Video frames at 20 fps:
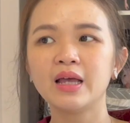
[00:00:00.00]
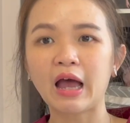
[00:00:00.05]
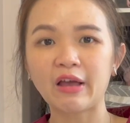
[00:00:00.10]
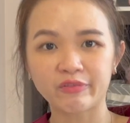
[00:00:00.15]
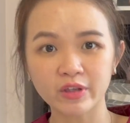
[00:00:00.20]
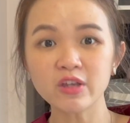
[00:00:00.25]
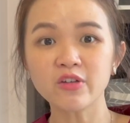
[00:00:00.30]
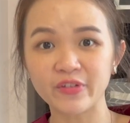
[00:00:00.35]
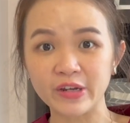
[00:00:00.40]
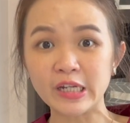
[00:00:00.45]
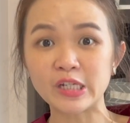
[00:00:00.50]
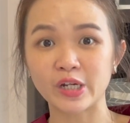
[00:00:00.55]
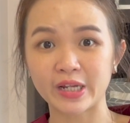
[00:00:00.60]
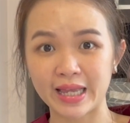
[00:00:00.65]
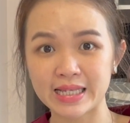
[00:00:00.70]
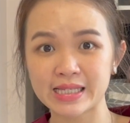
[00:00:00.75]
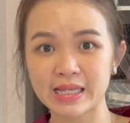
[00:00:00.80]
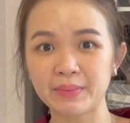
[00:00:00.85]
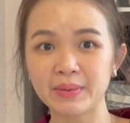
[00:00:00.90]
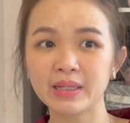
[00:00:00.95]
After you finish your
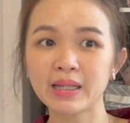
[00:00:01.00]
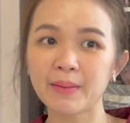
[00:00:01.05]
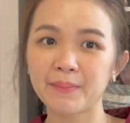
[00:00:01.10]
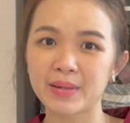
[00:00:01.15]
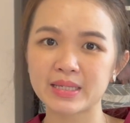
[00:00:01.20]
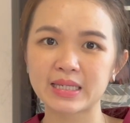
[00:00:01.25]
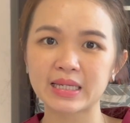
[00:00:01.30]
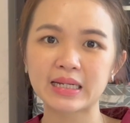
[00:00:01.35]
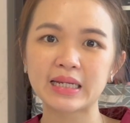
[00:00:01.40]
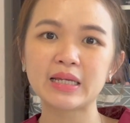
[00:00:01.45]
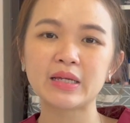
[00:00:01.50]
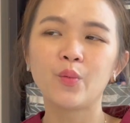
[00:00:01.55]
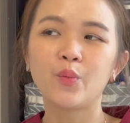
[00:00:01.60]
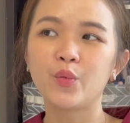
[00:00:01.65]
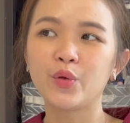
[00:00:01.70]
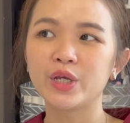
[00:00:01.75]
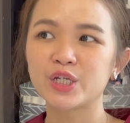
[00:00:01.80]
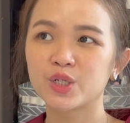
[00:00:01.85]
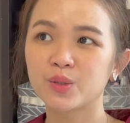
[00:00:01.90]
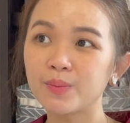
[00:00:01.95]
gazettement, basically,
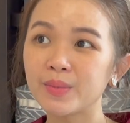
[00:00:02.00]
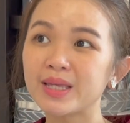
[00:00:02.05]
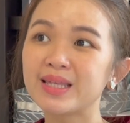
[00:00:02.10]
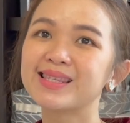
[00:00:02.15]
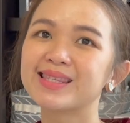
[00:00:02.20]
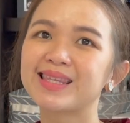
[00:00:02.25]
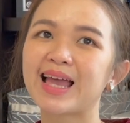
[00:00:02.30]
which means